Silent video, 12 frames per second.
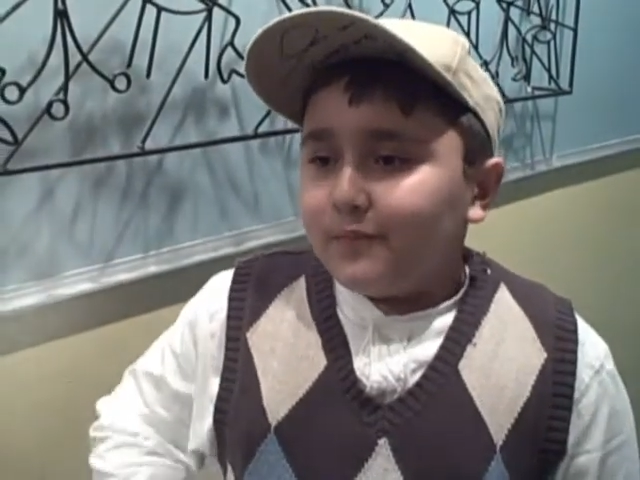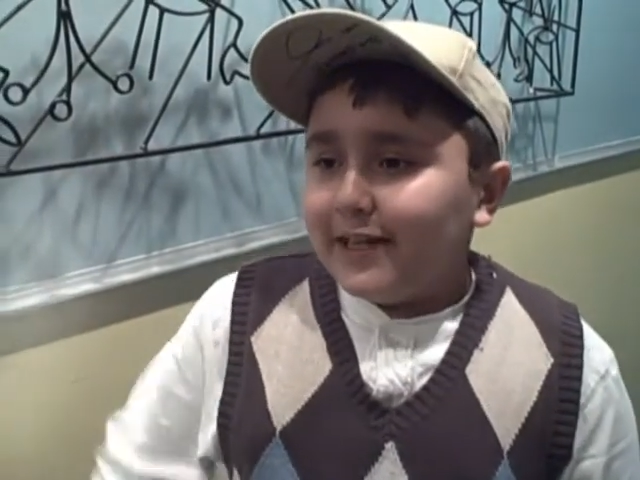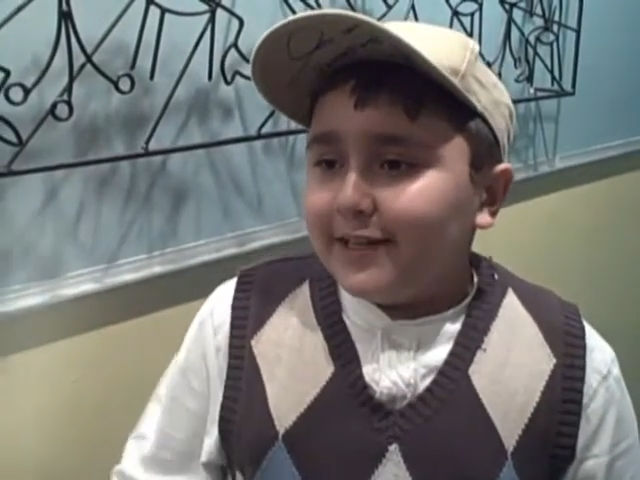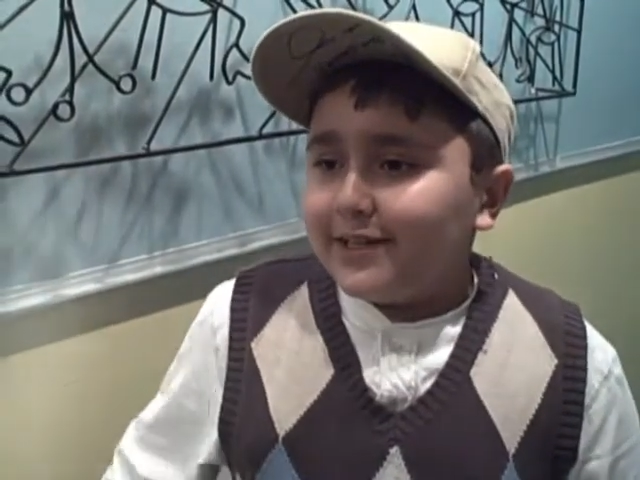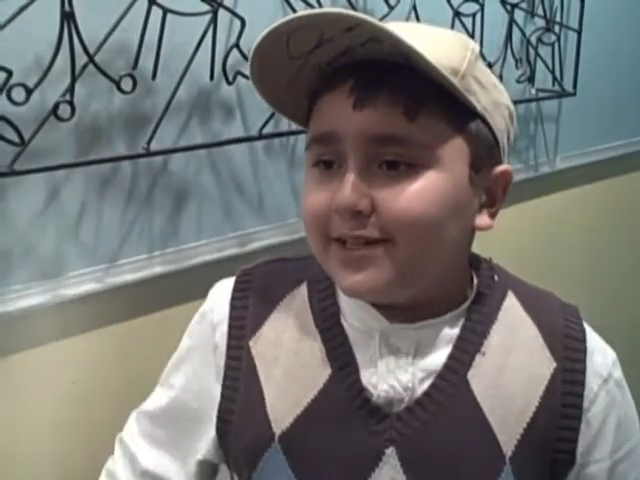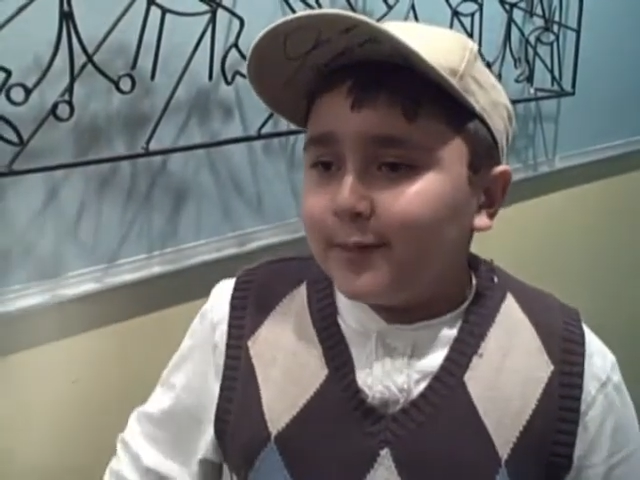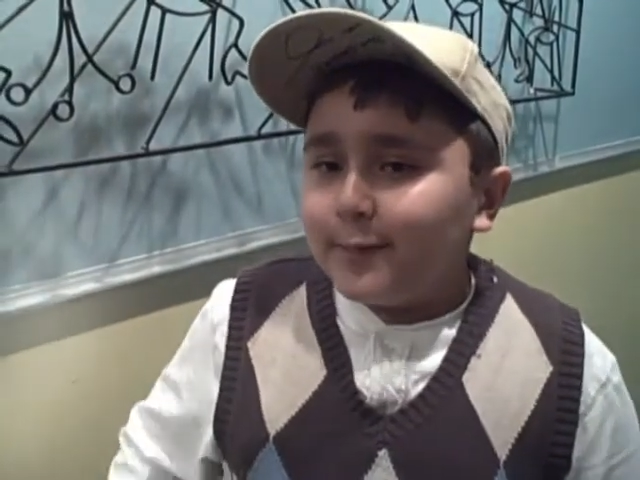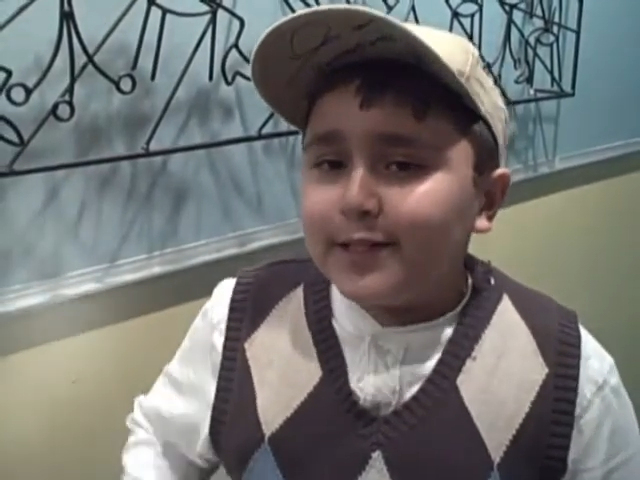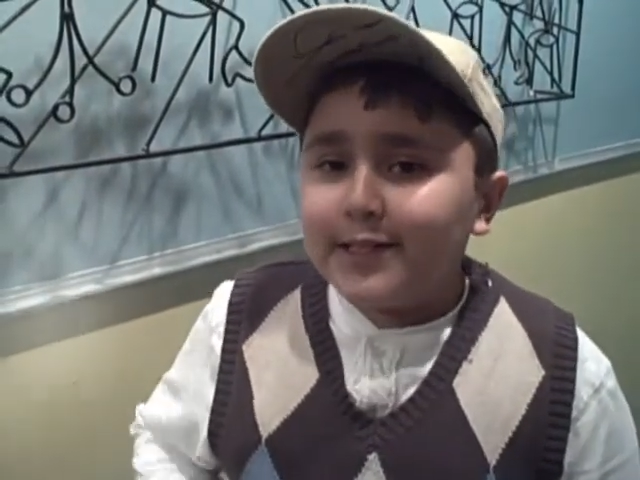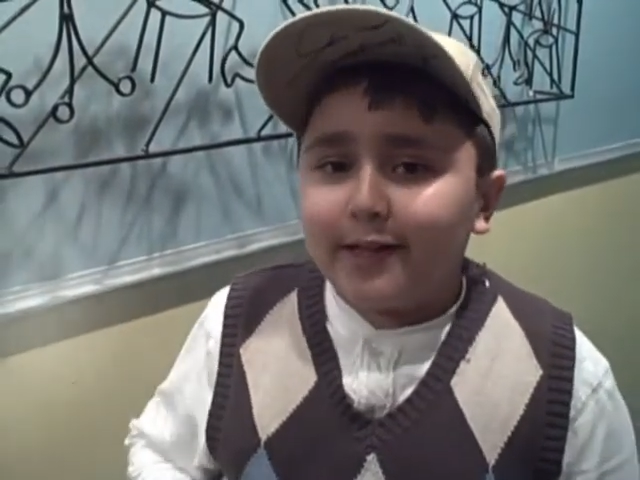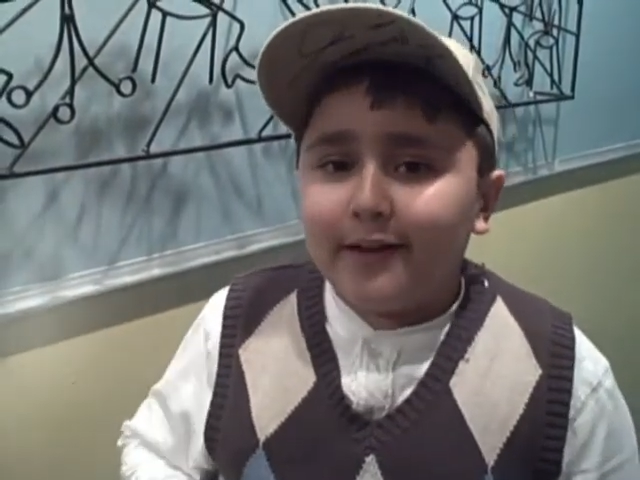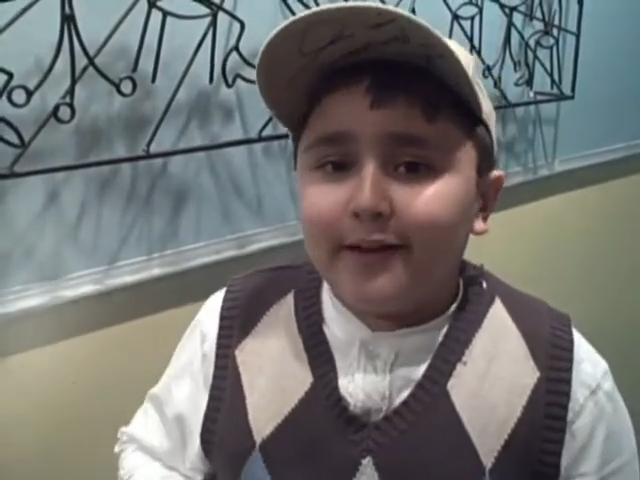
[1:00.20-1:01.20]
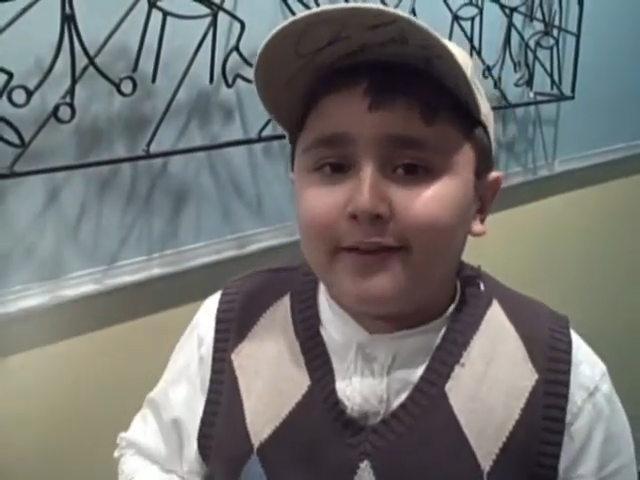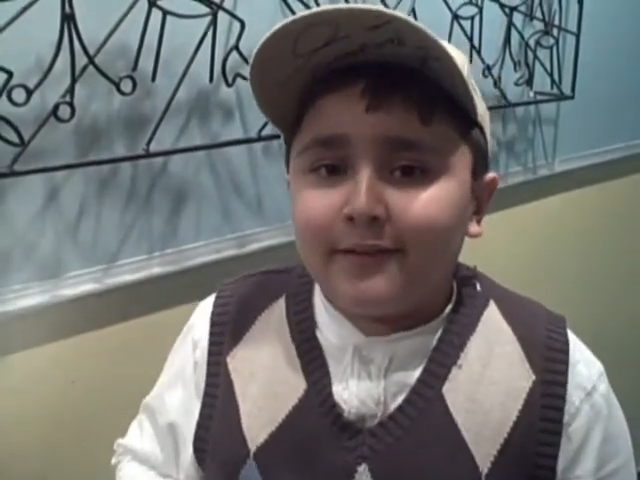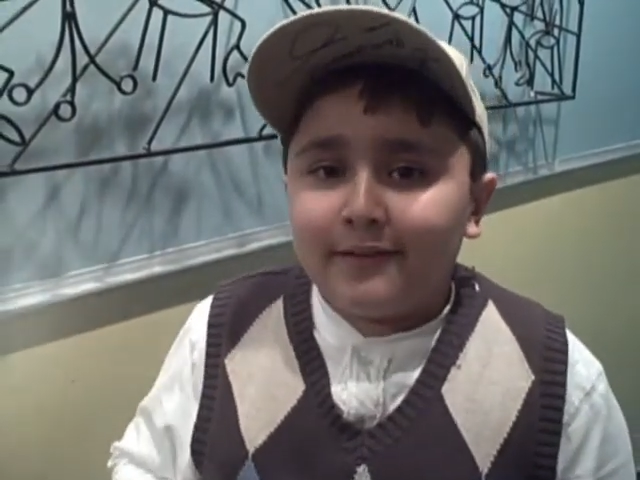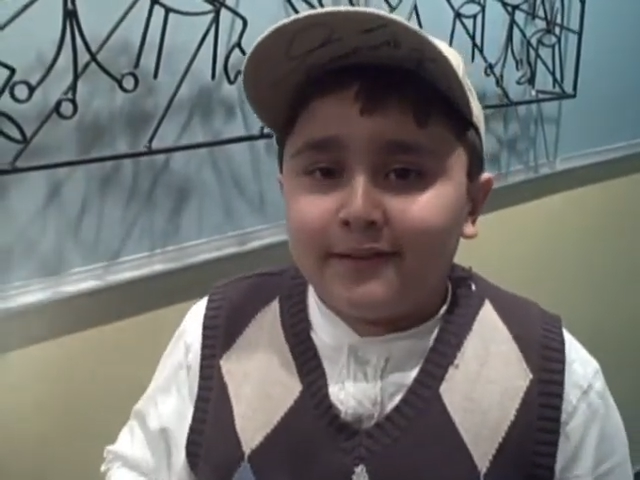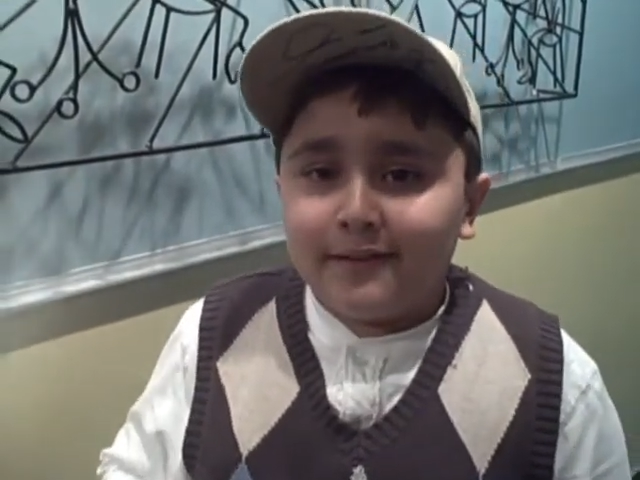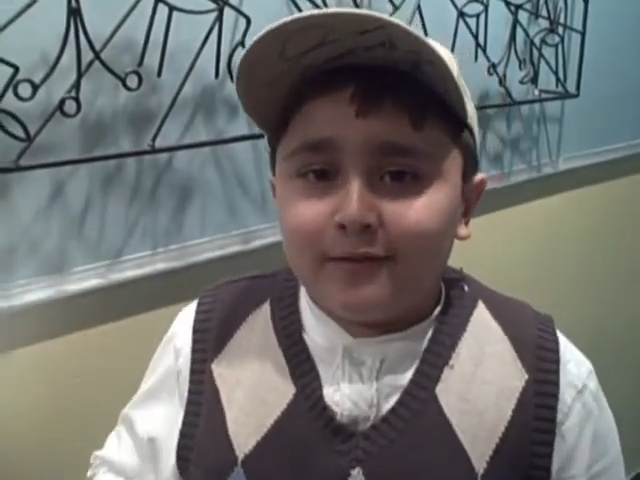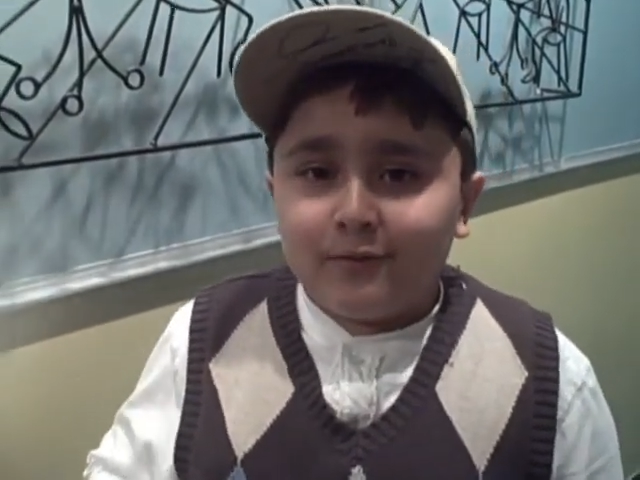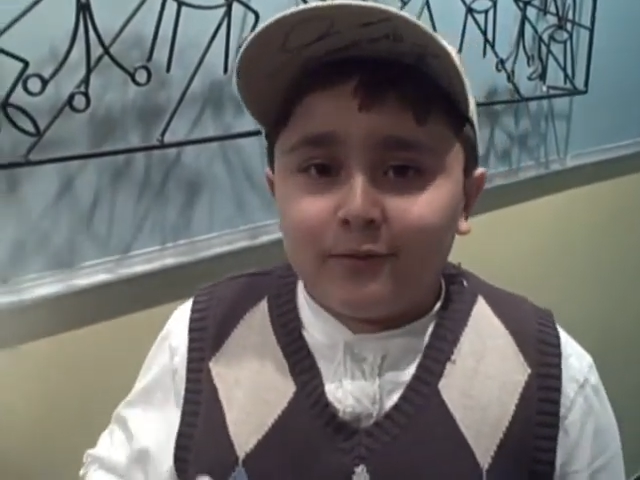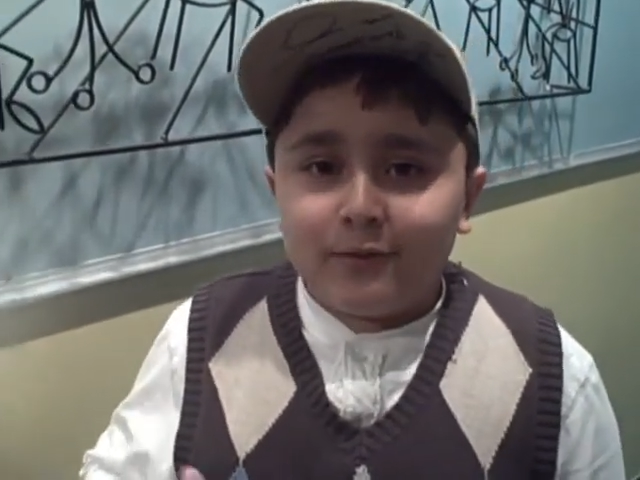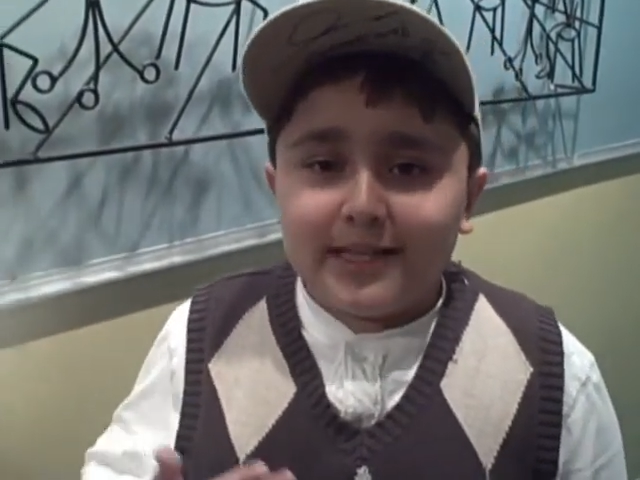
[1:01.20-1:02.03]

that's the best thing. Well,